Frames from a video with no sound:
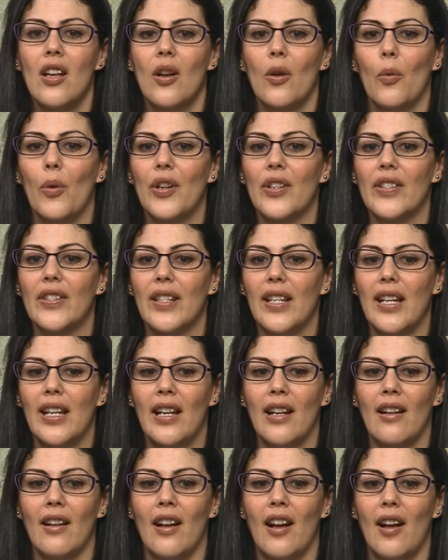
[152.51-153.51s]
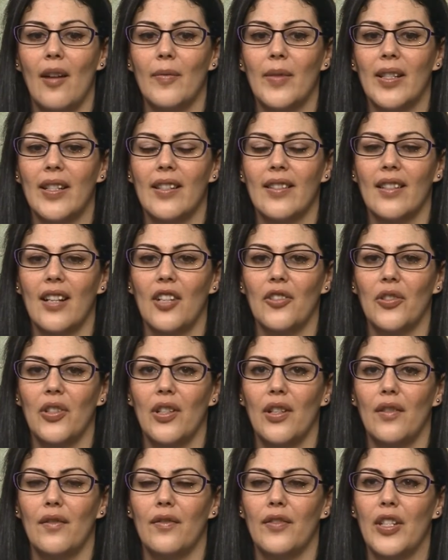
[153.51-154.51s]
We're seeing the
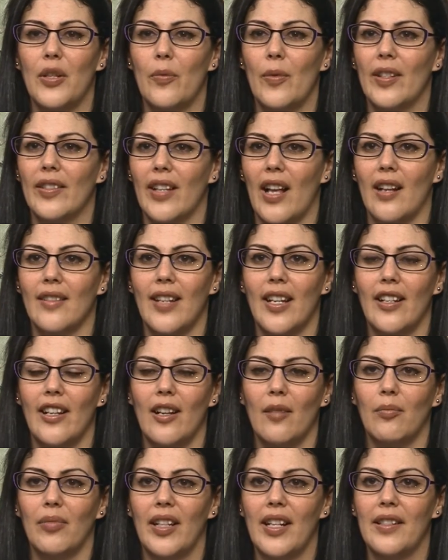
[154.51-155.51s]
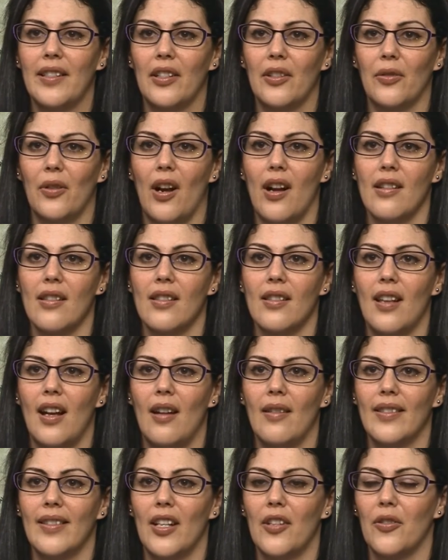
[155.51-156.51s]
discussion of de-risking taking place across
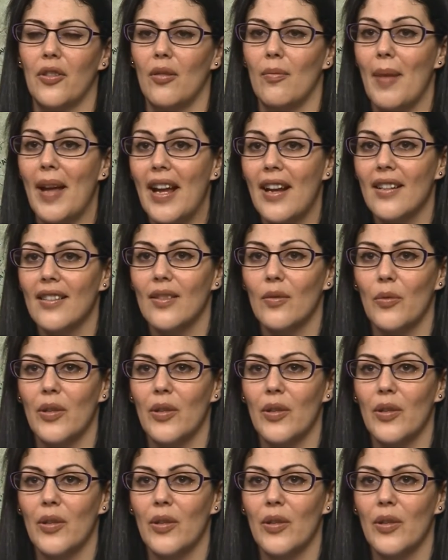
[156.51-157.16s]
central banks.